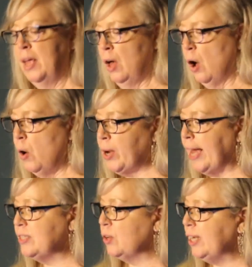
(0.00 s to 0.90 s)
Okay,
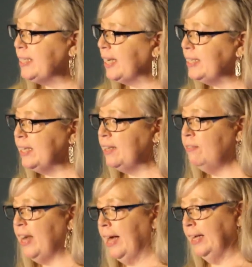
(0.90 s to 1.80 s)
so let's get to the
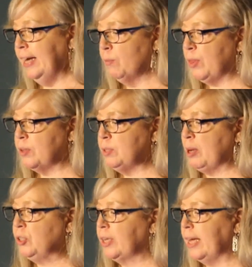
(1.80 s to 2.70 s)
finale with our
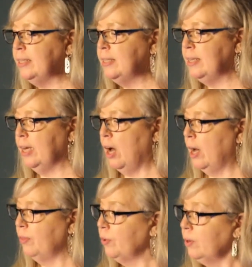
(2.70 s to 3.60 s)
special guest, the
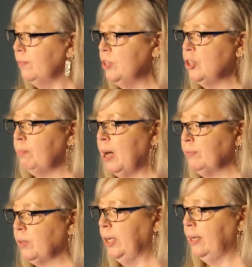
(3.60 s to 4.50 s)
author of The Jump Off
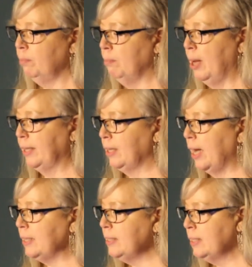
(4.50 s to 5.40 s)
Creek, Molly
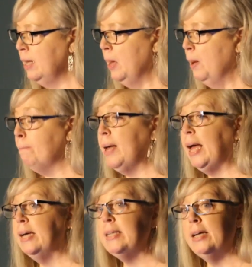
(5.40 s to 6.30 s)
Gloss.
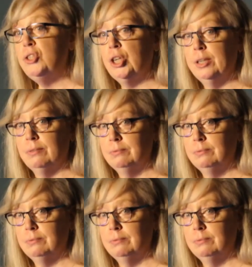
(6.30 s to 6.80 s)
Pay attention.